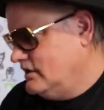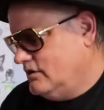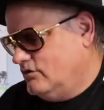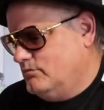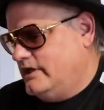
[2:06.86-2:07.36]

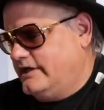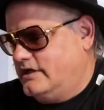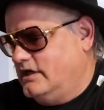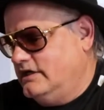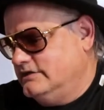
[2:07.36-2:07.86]
Oh my
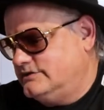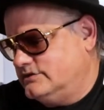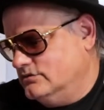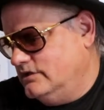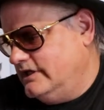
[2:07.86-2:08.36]
God, it's
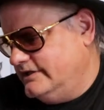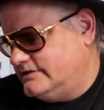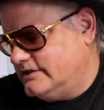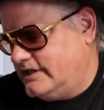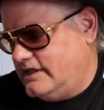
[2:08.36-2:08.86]
so
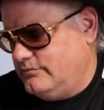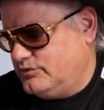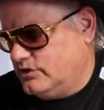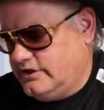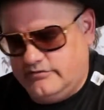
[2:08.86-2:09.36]
nice. I can't
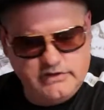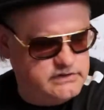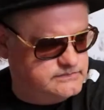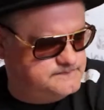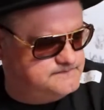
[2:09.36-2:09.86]
believe it.
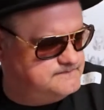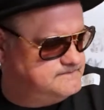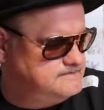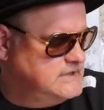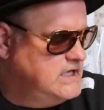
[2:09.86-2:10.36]

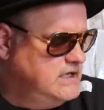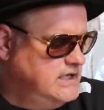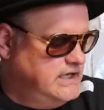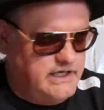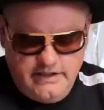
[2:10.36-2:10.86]

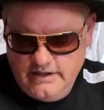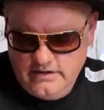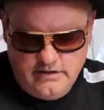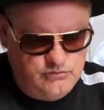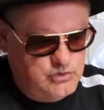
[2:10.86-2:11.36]
And
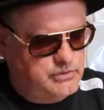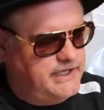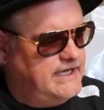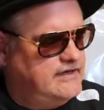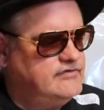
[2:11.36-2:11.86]
then what
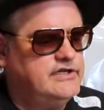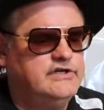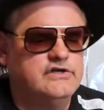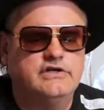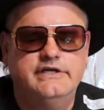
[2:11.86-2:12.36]
we have
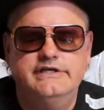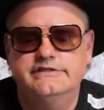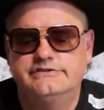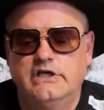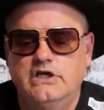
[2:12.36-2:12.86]
here
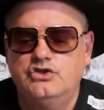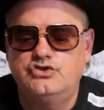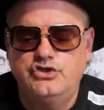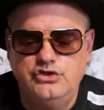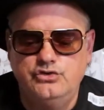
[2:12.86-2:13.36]
is
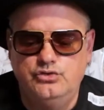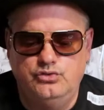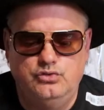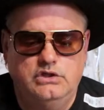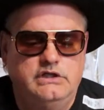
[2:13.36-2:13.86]

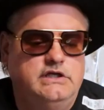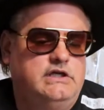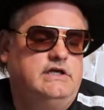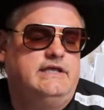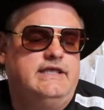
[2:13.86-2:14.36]
2
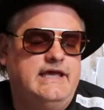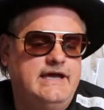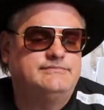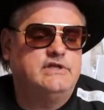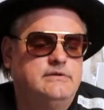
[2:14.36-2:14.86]

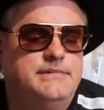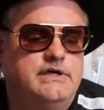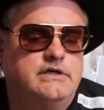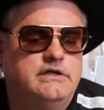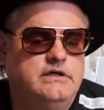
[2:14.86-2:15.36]
Captain
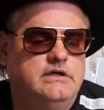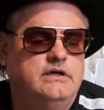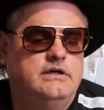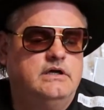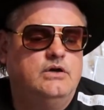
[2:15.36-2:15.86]
America
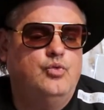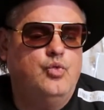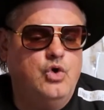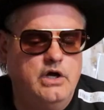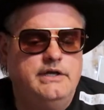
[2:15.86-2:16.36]

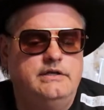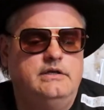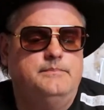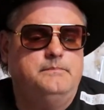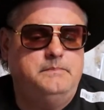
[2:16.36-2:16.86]

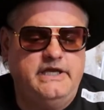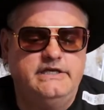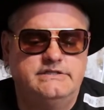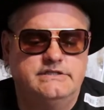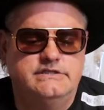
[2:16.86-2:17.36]
1
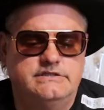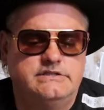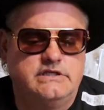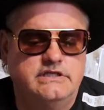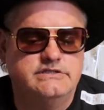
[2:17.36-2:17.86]

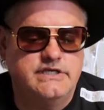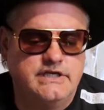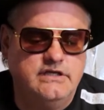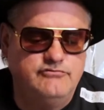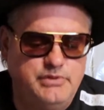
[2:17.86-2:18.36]
pages,
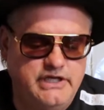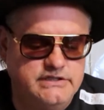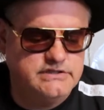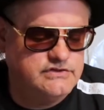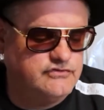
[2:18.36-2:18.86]
consecutive
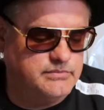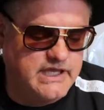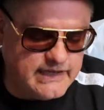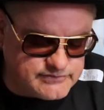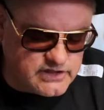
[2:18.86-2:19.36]
pages from
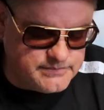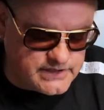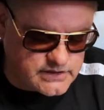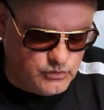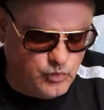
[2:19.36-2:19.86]
Captain
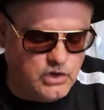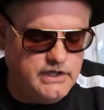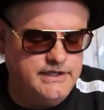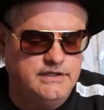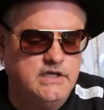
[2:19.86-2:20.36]
America
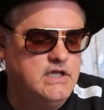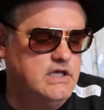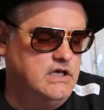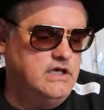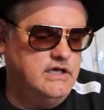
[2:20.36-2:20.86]
1
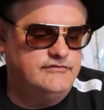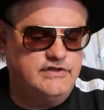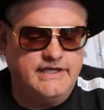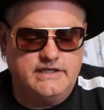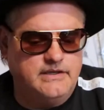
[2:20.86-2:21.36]

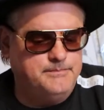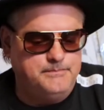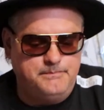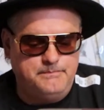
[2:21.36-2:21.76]
of like a